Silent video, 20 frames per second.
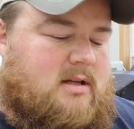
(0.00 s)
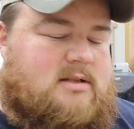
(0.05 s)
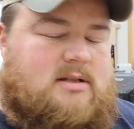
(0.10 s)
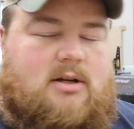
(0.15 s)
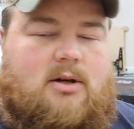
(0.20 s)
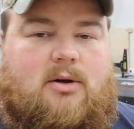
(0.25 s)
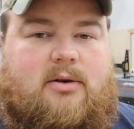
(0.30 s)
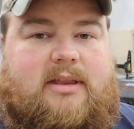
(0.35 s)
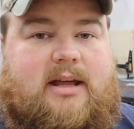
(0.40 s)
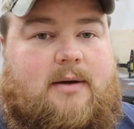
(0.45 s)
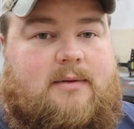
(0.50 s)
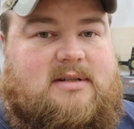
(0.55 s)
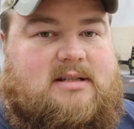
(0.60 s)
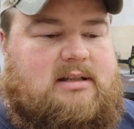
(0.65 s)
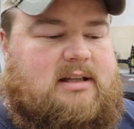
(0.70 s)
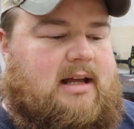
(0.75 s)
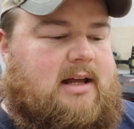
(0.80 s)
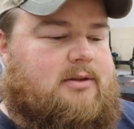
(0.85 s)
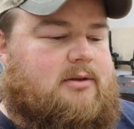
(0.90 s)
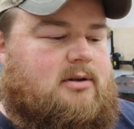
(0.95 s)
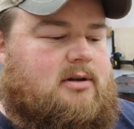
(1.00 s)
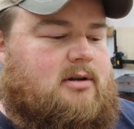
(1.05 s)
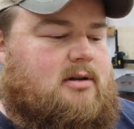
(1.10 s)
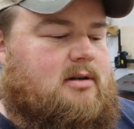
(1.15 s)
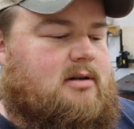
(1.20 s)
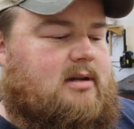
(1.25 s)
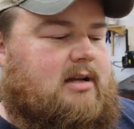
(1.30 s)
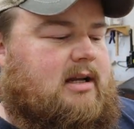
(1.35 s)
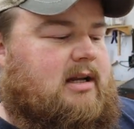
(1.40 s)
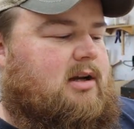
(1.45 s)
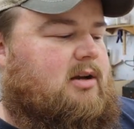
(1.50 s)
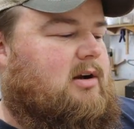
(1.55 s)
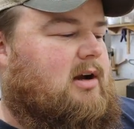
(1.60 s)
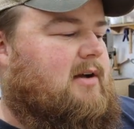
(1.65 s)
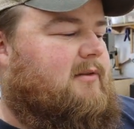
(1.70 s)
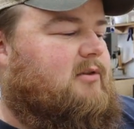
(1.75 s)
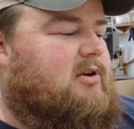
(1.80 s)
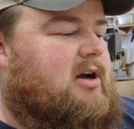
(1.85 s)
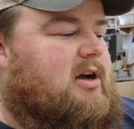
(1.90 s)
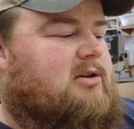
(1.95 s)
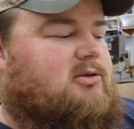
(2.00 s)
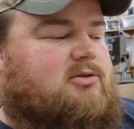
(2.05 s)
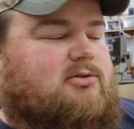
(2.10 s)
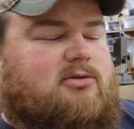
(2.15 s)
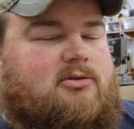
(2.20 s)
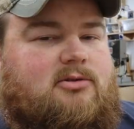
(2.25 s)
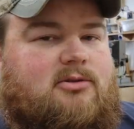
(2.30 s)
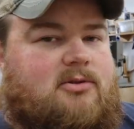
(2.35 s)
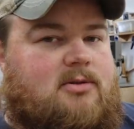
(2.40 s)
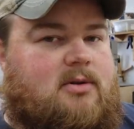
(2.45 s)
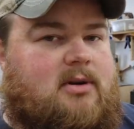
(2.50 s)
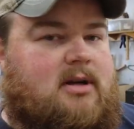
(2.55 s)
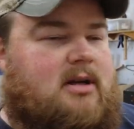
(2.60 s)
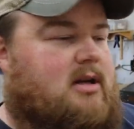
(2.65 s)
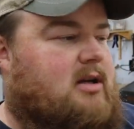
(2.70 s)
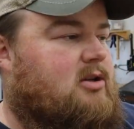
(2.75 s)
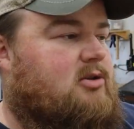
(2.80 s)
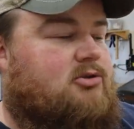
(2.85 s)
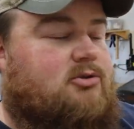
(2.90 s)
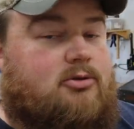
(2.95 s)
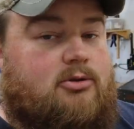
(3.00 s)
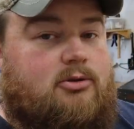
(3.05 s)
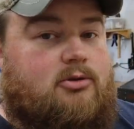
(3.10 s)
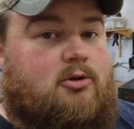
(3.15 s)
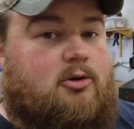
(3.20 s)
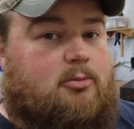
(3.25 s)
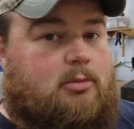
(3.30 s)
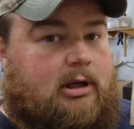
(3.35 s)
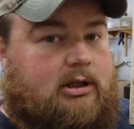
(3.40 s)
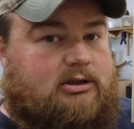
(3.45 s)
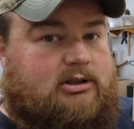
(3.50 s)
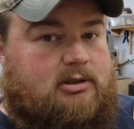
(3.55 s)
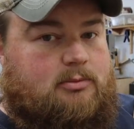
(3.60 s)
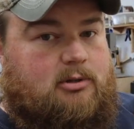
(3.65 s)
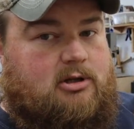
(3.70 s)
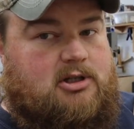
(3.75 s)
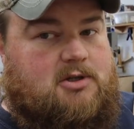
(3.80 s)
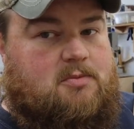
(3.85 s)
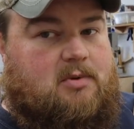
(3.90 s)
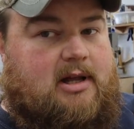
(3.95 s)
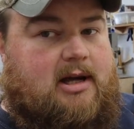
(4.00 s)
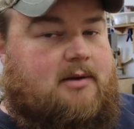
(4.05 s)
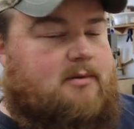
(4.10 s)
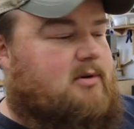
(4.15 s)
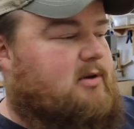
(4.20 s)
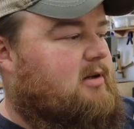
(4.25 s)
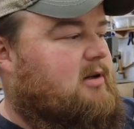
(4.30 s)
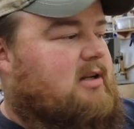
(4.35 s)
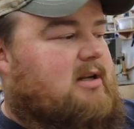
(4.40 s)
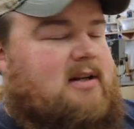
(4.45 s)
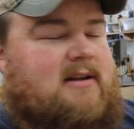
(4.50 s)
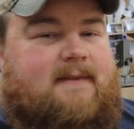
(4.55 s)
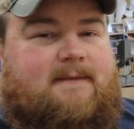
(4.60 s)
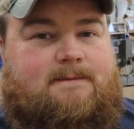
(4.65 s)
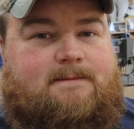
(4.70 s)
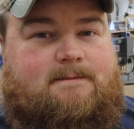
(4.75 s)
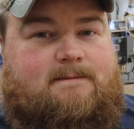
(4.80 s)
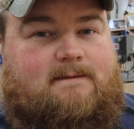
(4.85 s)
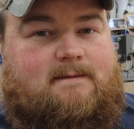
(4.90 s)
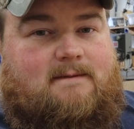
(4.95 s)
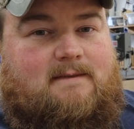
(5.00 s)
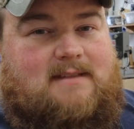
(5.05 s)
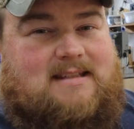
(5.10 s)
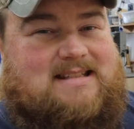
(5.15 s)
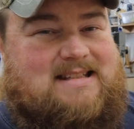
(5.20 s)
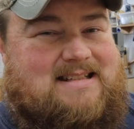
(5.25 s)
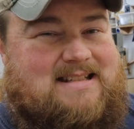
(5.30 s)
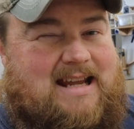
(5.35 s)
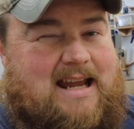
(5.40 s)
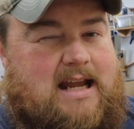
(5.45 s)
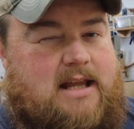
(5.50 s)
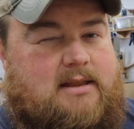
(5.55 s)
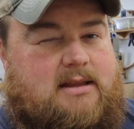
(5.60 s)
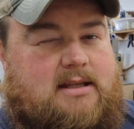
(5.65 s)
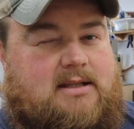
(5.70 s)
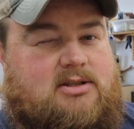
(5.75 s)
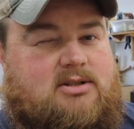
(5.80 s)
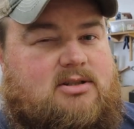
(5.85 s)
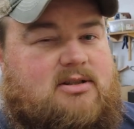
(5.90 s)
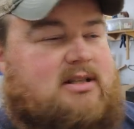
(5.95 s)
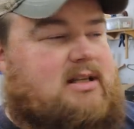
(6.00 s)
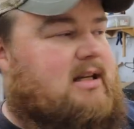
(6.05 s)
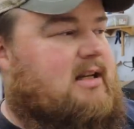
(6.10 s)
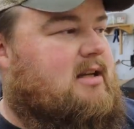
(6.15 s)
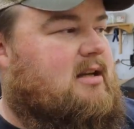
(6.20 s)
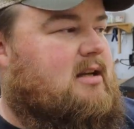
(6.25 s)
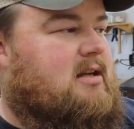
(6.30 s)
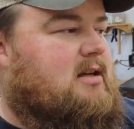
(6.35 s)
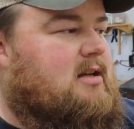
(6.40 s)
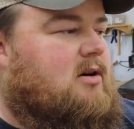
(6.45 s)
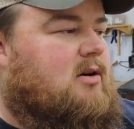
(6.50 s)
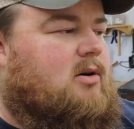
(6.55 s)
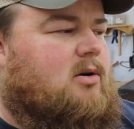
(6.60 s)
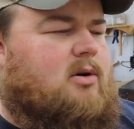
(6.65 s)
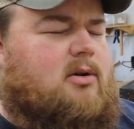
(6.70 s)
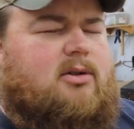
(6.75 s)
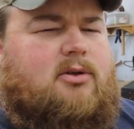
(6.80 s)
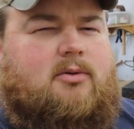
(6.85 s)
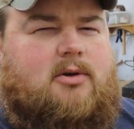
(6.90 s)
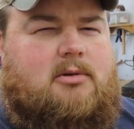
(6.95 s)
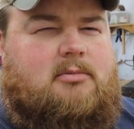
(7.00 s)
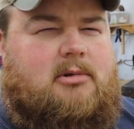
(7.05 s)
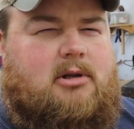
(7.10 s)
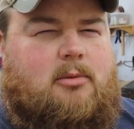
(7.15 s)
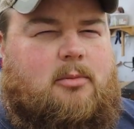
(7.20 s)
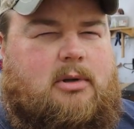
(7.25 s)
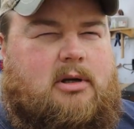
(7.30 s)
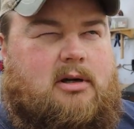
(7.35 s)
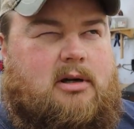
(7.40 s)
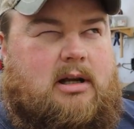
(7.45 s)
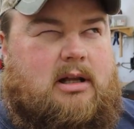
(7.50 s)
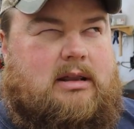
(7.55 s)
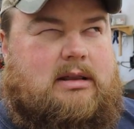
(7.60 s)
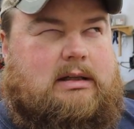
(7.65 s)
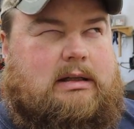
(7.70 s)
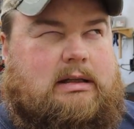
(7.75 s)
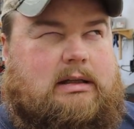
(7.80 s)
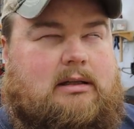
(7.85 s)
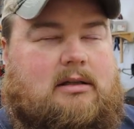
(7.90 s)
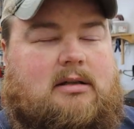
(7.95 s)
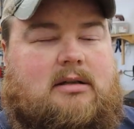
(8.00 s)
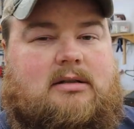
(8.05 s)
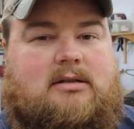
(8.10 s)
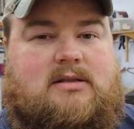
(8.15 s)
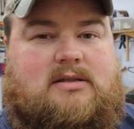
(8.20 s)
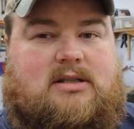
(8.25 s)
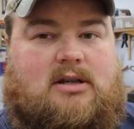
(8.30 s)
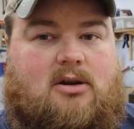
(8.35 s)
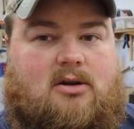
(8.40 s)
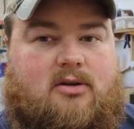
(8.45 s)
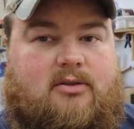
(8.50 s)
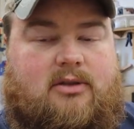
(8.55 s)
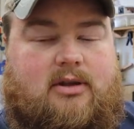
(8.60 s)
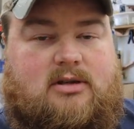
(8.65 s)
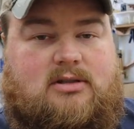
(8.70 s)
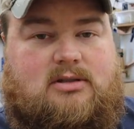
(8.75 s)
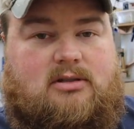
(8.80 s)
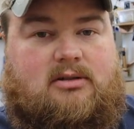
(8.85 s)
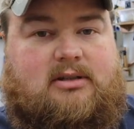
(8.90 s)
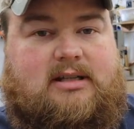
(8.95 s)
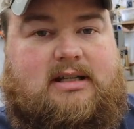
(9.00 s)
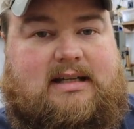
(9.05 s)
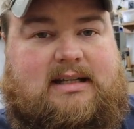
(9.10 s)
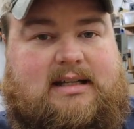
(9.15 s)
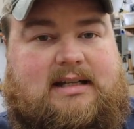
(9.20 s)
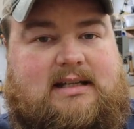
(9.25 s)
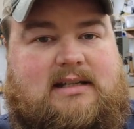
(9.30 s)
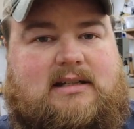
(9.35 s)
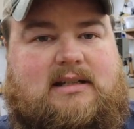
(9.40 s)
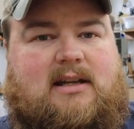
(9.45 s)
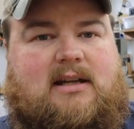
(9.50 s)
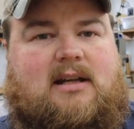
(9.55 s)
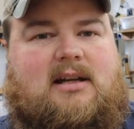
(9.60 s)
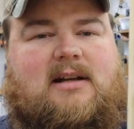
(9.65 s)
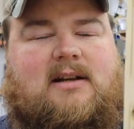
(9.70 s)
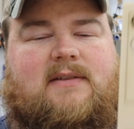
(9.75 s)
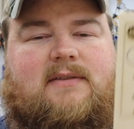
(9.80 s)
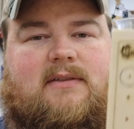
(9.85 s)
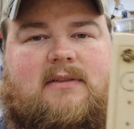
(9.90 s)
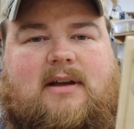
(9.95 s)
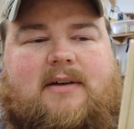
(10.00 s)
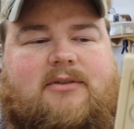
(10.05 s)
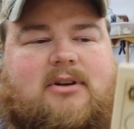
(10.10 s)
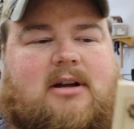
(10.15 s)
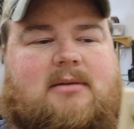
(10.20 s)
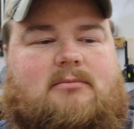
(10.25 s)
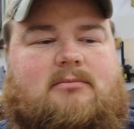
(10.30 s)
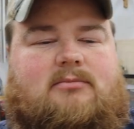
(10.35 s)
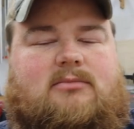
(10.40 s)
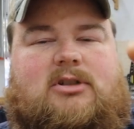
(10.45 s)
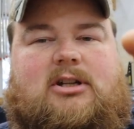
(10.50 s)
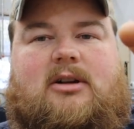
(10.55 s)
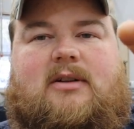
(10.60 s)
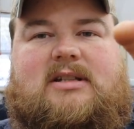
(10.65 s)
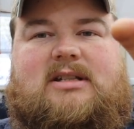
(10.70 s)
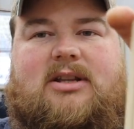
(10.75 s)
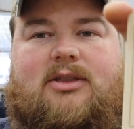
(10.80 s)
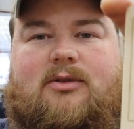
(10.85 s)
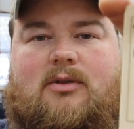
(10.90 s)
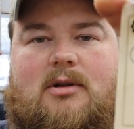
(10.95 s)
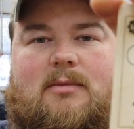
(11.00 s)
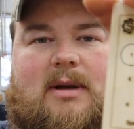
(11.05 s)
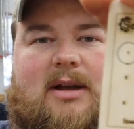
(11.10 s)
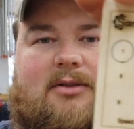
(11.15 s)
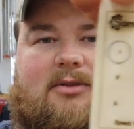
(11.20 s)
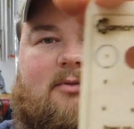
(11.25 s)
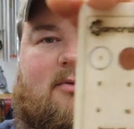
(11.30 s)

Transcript: So that was leather. Here I've got true, true Baltic birch plywood. This is eighth inch thick or three millimeter, I think. So there's a look at it. I've got, you know, it's a three by